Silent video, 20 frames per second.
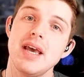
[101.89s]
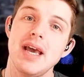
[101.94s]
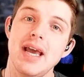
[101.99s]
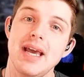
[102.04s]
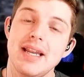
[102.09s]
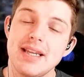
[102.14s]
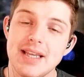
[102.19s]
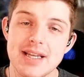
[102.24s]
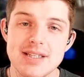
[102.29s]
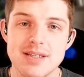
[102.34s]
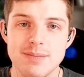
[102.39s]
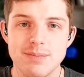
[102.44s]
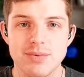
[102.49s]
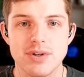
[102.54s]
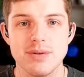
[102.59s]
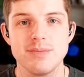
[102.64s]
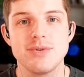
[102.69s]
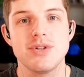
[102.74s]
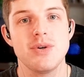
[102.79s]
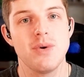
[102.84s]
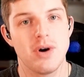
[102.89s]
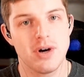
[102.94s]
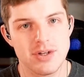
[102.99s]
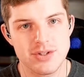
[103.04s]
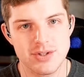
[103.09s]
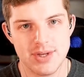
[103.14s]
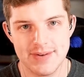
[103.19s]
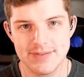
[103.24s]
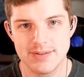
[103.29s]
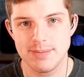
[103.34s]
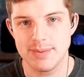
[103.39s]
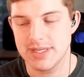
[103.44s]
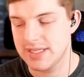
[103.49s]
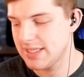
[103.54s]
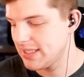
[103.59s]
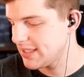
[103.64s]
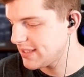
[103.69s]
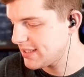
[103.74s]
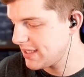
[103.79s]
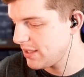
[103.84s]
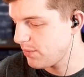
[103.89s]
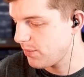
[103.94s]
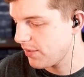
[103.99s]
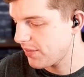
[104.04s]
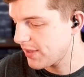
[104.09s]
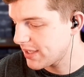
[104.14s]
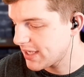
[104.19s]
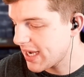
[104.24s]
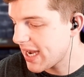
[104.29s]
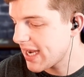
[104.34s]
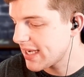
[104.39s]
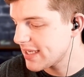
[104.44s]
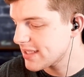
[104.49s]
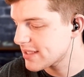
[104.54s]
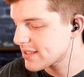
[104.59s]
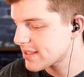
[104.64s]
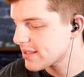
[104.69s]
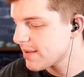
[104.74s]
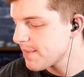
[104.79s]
In Kids on Brooms, you also have to meet a DC with the dice.